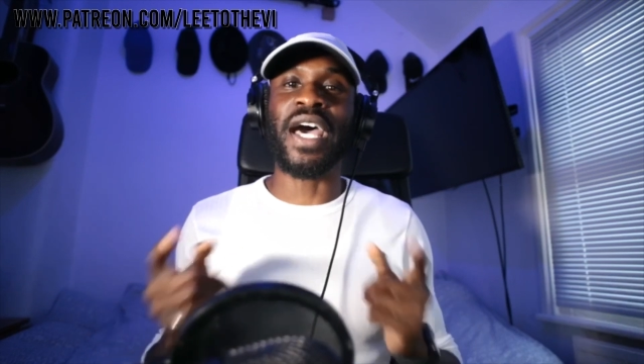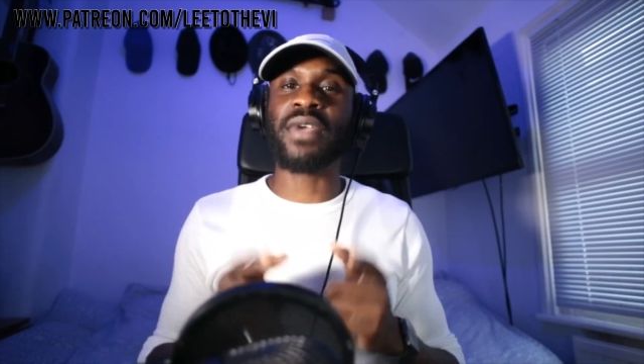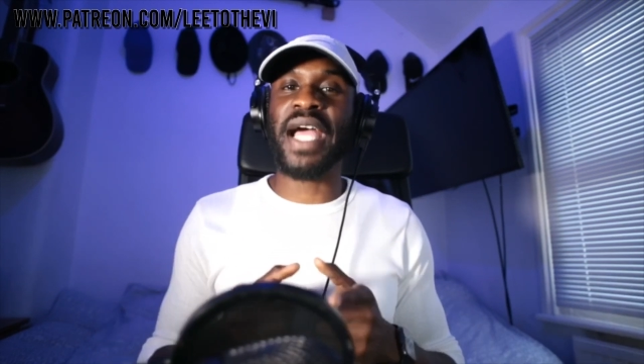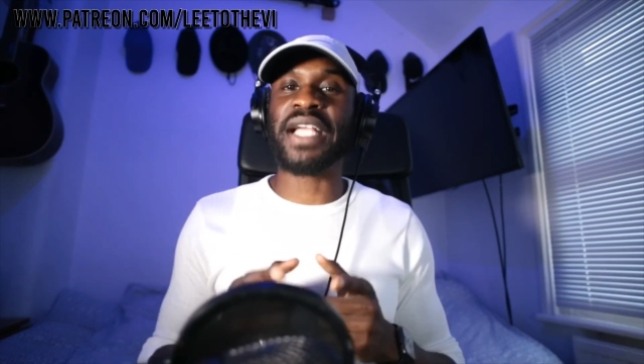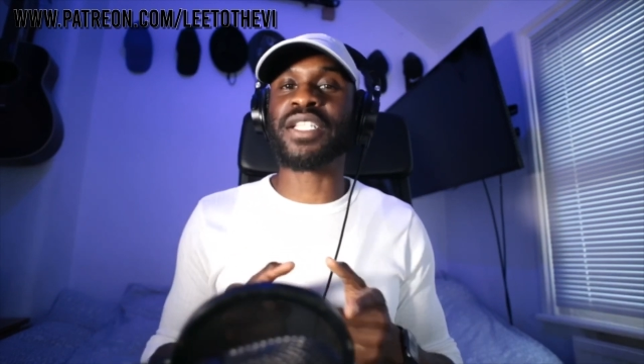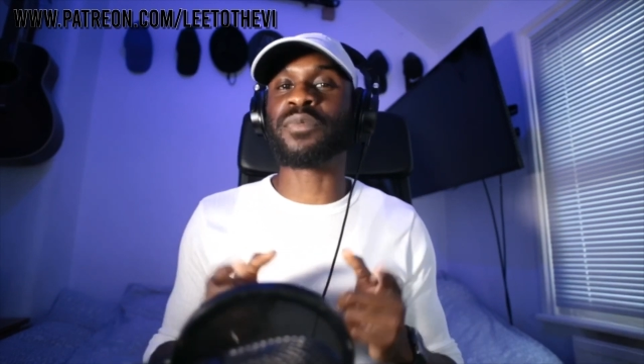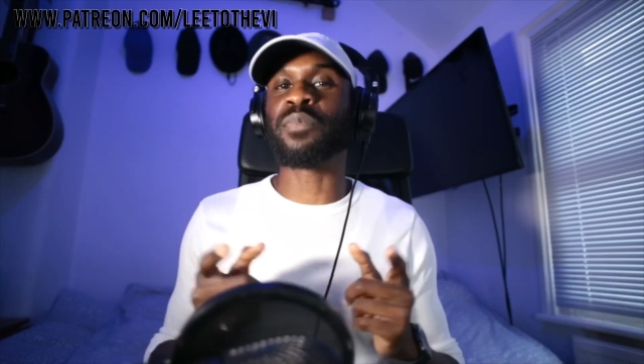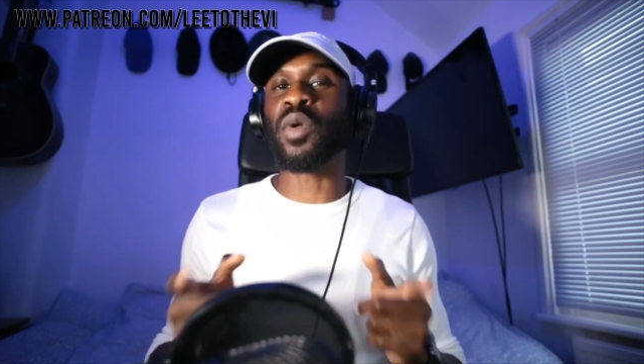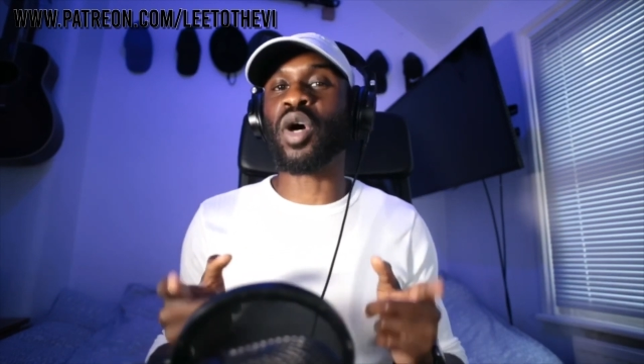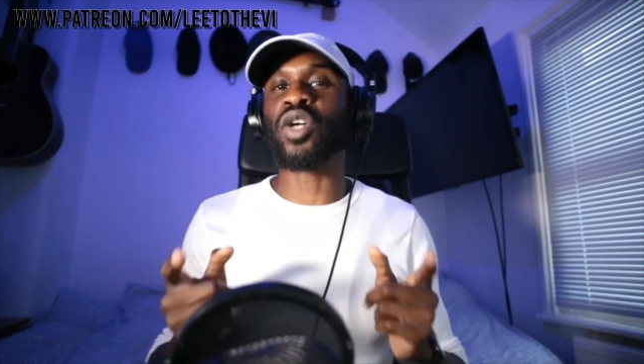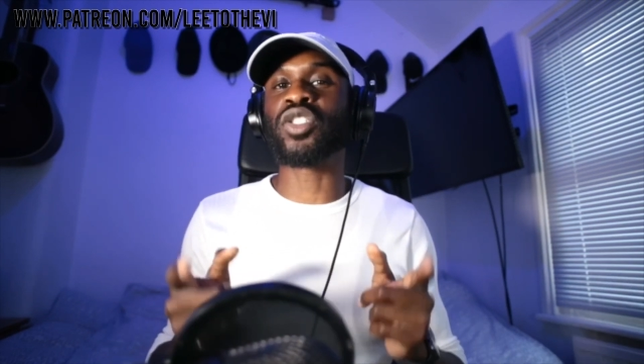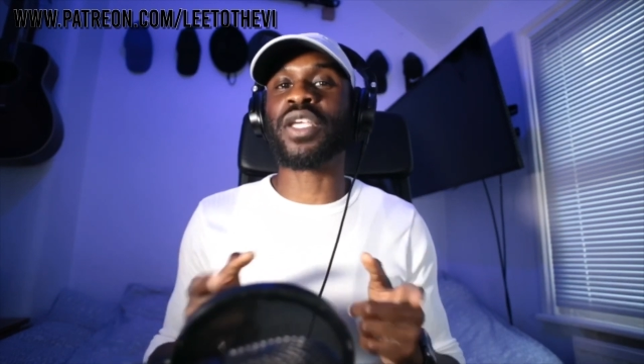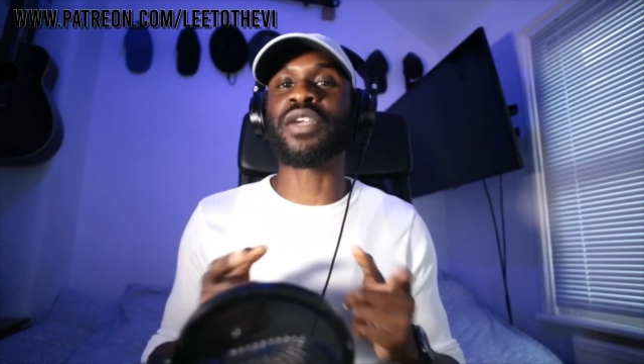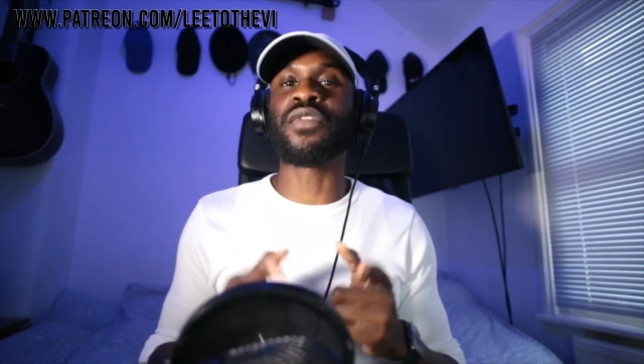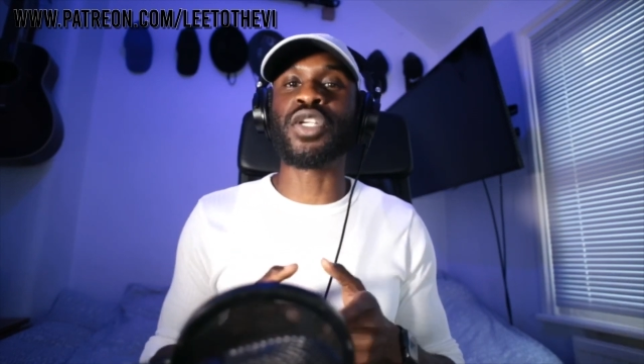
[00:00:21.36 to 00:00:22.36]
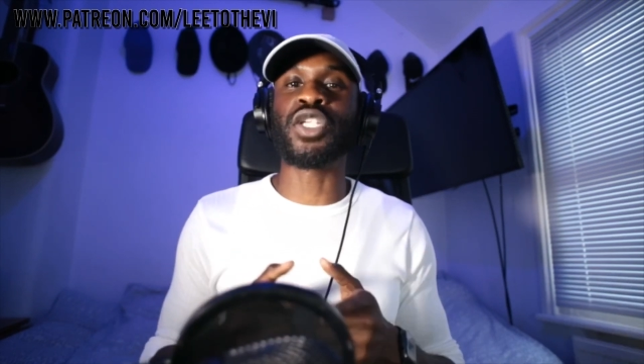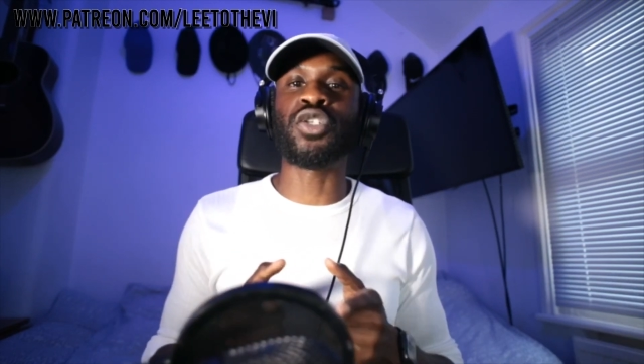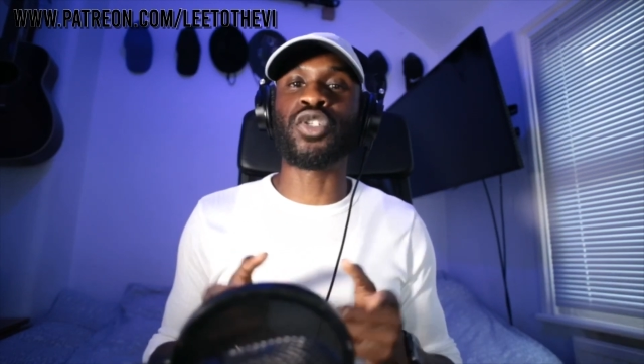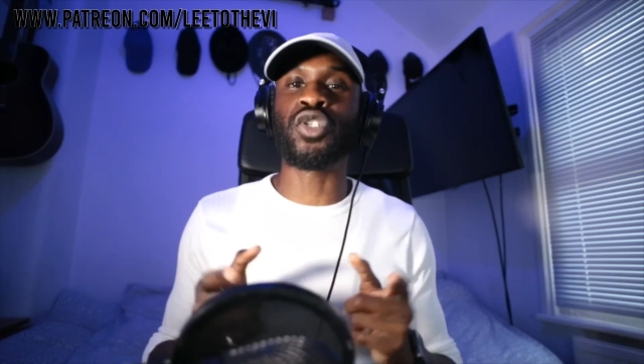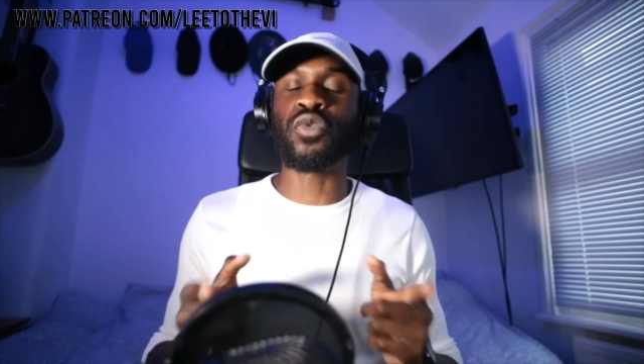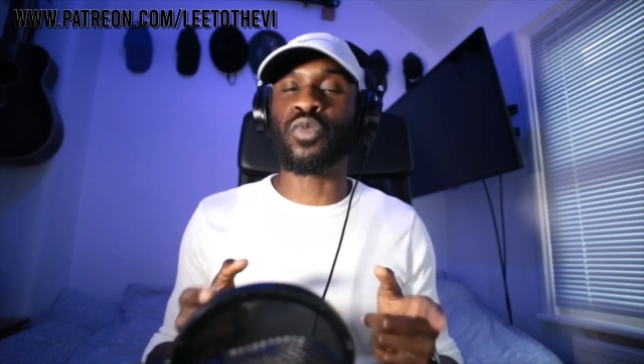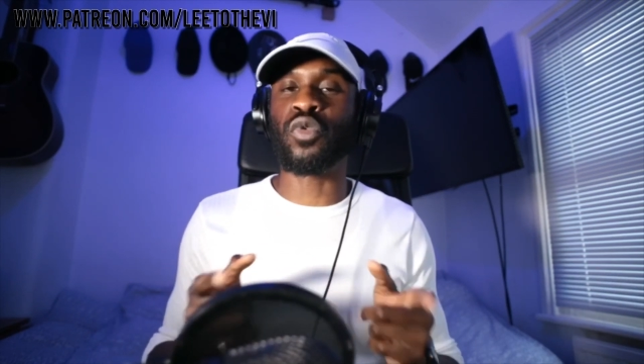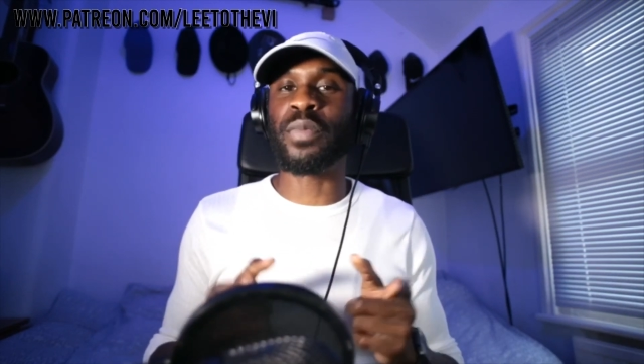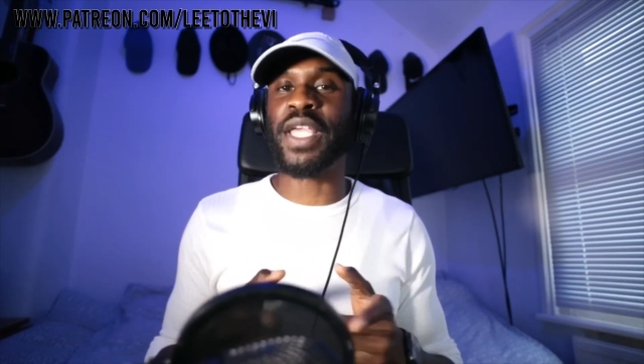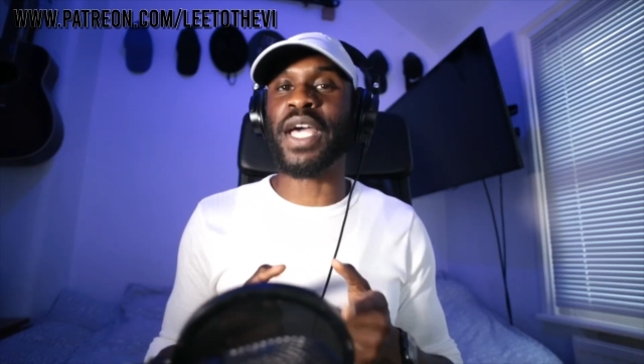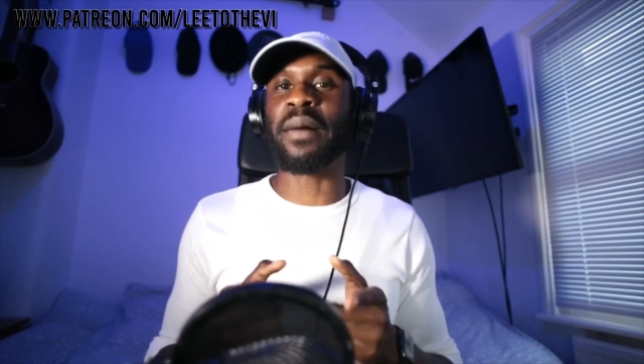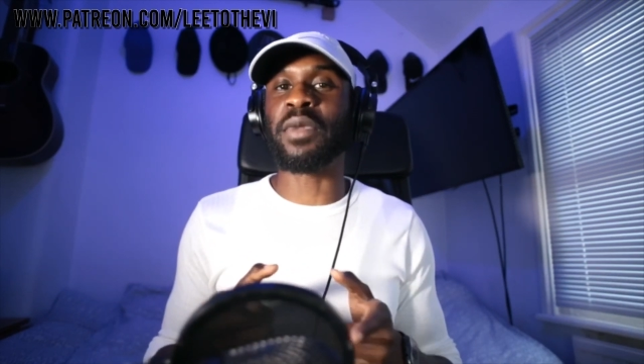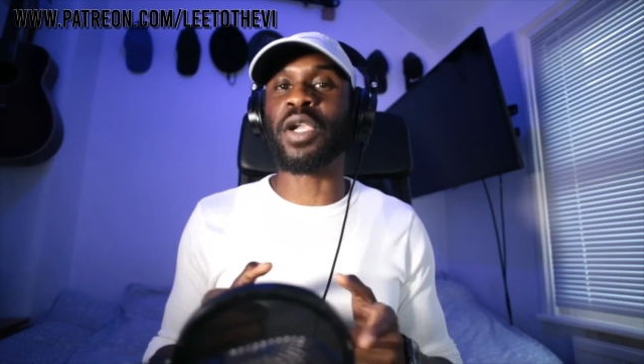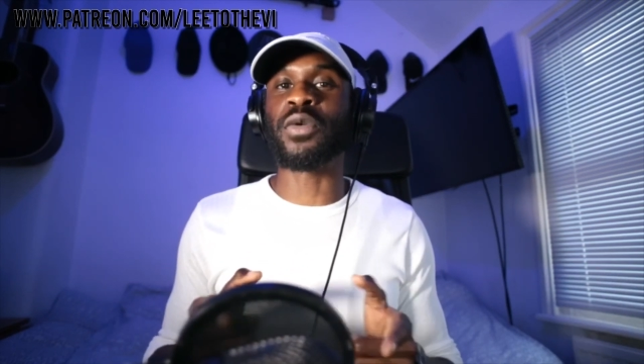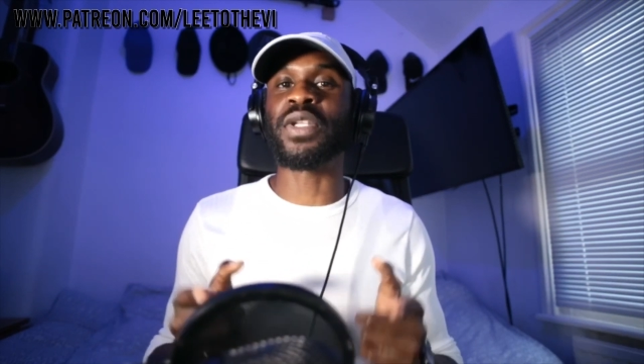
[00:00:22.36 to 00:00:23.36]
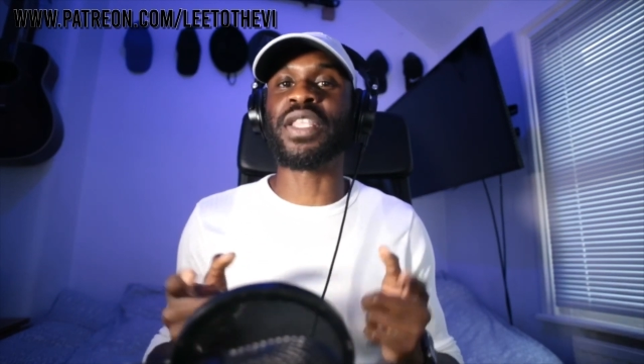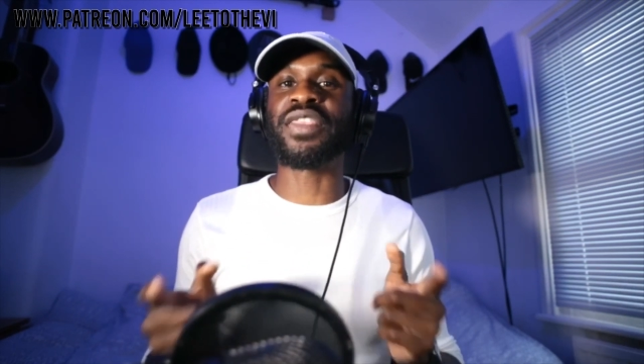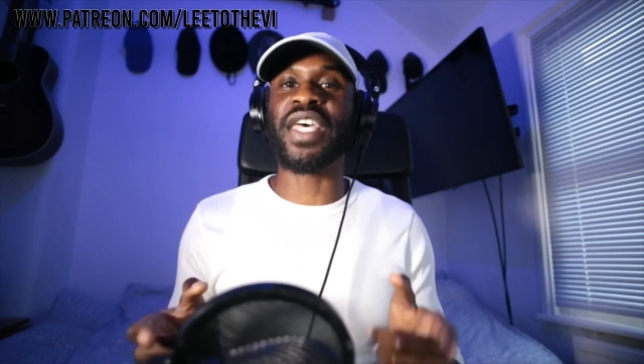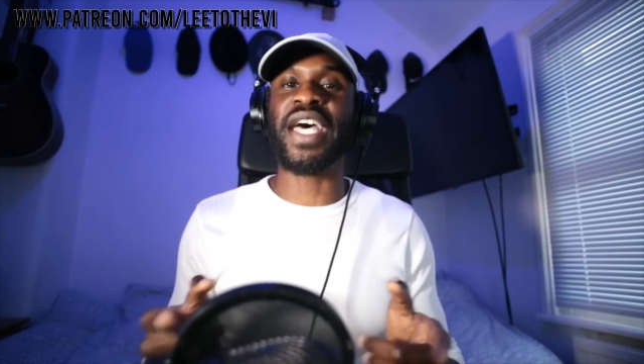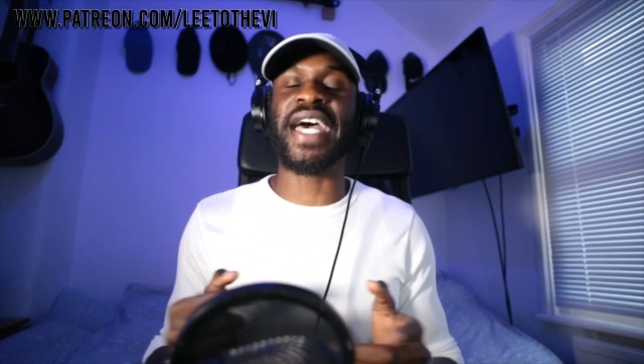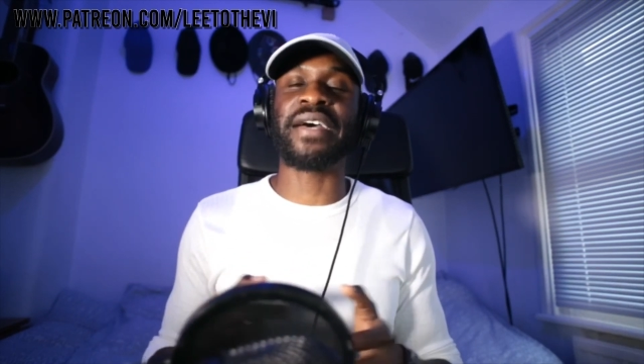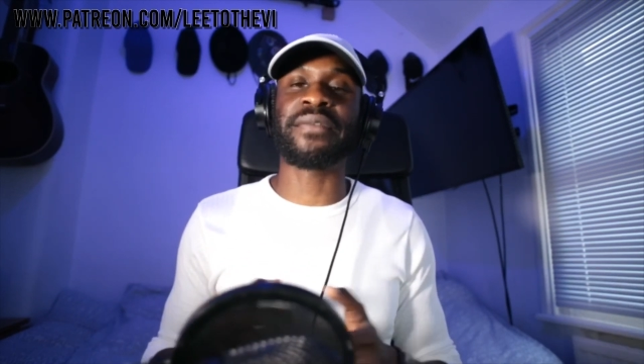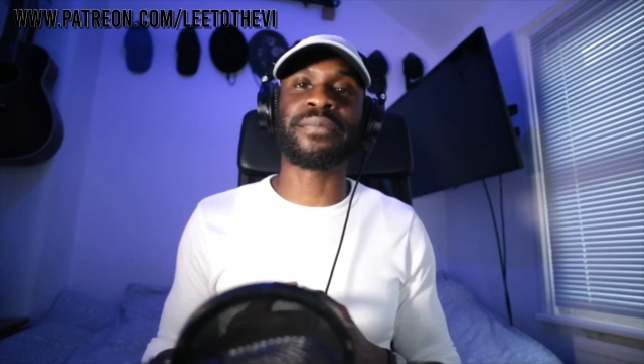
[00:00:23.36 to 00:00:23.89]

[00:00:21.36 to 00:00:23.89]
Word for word: reactions blocked here on YouTube will be uploaded there,